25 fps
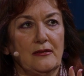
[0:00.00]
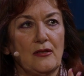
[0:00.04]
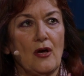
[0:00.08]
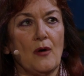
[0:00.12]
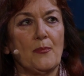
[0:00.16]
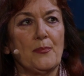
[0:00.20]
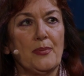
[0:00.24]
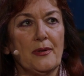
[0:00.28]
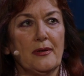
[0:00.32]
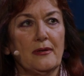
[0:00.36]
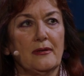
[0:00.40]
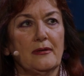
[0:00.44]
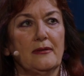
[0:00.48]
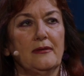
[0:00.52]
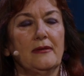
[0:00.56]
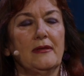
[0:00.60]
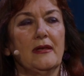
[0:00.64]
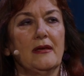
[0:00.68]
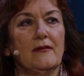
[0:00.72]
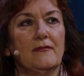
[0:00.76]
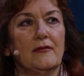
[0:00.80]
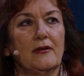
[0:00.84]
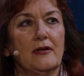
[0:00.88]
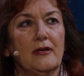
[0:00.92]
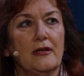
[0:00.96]
topic.
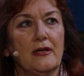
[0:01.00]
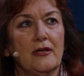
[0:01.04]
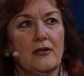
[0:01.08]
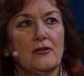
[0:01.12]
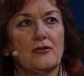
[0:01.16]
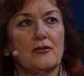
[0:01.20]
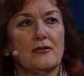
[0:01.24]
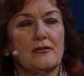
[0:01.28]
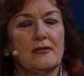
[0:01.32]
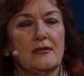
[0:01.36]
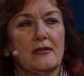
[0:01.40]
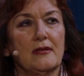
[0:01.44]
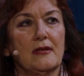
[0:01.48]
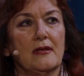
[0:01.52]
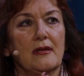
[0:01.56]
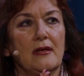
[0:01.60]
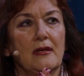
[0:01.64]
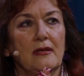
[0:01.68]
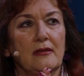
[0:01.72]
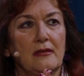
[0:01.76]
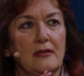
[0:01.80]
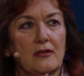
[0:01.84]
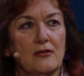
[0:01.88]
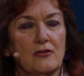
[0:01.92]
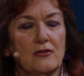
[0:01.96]
They were interested
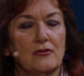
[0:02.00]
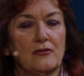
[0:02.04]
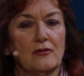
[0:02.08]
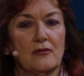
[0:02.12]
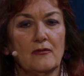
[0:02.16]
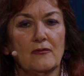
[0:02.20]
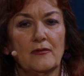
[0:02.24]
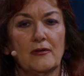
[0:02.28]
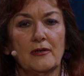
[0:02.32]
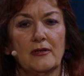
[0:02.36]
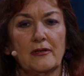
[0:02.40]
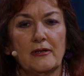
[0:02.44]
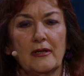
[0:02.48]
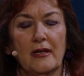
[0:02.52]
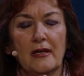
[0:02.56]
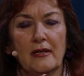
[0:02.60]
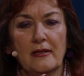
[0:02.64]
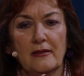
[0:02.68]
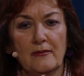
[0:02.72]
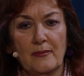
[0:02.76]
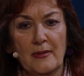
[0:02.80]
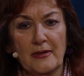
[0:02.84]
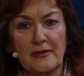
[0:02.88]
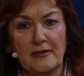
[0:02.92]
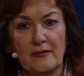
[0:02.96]
in digital world
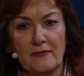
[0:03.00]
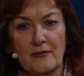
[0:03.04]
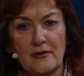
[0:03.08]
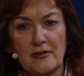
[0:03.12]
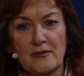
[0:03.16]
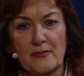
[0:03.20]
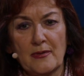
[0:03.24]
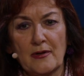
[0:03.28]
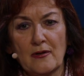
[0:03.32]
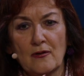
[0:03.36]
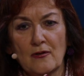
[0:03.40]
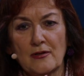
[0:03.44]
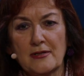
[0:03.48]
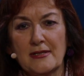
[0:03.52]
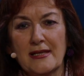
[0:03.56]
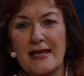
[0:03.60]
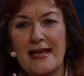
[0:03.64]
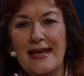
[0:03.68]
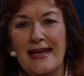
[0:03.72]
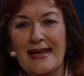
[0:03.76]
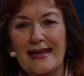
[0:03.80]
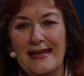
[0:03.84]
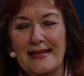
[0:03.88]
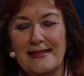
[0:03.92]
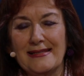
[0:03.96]
and metaverse because
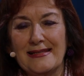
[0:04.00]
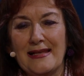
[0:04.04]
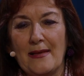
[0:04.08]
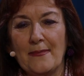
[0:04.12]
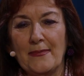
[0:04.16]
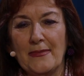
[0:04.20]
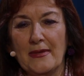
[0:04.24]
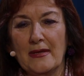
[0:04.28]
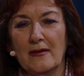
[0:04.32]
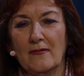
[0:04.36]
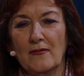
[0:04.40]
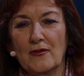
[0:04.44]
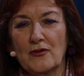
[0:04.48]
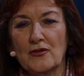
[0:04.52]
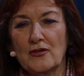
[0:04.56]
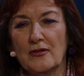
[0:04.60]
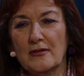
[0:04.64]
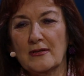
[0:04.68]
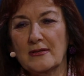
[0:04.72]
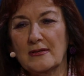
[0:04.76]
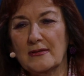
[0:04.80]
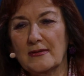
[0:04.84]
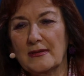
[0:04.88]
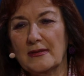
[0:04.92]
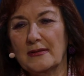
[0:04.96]
it's something which
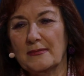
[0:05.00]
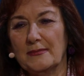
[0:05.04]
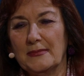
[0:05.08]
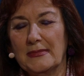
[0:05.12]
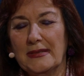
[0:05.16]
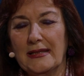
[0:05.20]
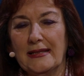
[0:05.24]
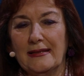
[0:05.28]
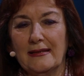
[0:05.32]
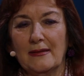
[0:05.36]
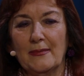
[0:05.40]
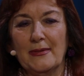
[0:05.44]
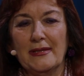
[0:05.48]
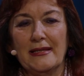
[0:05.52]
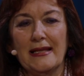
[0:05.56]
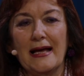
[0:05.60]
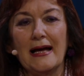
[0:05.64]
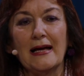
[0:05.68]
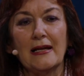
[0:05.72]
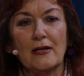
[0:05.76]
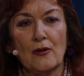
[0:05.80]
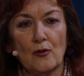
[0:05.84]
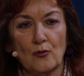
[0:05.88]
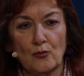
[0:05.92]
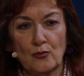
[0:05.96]
is a little bit
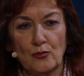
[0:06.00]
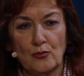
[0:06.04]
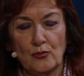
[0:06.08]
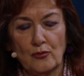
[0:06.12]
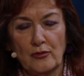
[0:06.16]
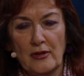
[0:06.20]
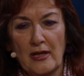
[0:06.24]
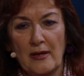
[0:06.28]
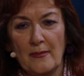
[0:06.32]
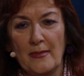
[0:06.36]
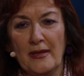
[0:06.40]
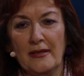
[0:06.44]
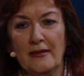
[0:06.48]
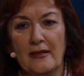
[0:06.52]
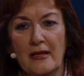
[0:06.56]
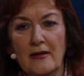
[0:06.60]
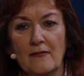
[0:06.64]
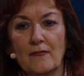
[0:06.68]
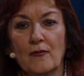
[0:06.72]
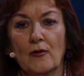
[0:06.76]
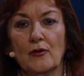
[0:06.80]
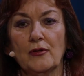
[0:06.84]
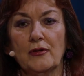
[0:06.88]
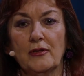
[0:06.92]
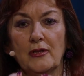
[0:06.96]
unknown to them, and they
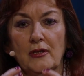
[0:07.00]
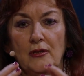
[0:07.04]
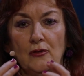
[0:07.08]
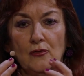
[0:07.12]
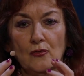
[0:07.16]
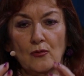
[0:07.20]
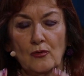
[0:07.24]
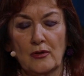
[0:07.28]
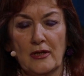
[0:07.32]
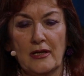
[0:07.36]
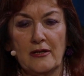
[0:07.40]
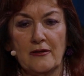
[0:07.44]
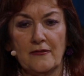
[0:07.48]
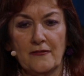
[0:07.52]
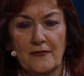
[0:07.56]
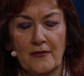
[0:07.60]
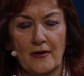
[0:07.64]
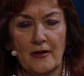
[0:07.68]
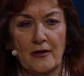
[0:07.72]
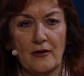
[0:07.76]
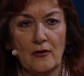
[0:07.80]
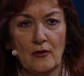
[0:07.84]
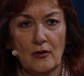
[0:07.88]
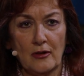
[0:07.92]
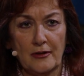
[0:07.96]
wanted to
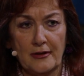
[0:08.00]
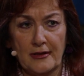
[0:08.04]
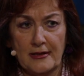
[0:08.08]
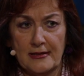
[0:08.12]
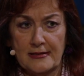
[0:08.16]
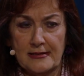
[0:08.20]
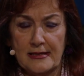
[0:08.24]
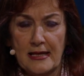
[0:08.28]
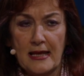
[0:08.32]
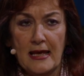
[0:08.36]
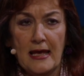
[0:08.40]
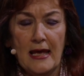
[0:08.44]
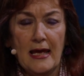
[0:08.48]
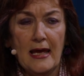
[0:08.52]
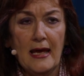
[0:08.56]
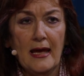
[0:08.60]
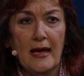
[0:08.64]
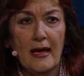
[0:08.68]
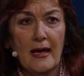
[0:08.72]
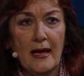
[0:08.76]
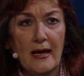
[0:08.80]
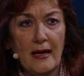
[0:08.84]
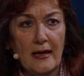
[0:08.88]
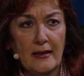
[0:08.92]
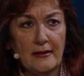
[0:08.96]
clarify all this.
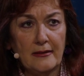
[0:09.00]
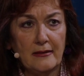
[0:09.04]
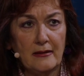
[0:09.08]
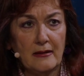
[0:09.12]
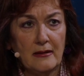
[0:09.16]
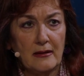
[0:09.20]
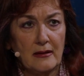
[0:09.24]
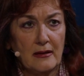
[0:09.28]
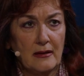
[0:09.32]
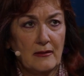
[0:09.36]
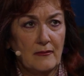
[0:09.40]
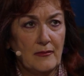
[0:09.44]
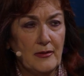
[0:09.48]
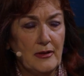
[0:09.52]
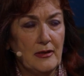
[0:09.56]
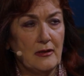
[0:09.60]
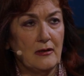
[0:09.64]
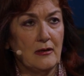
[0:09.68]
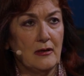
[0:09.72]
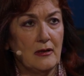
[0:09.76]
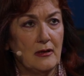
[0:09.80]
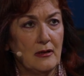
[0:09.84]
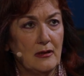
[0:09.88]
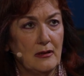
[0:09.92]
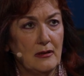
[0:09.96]
And we
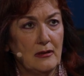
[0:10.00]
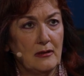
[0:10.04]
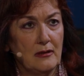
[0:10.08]
are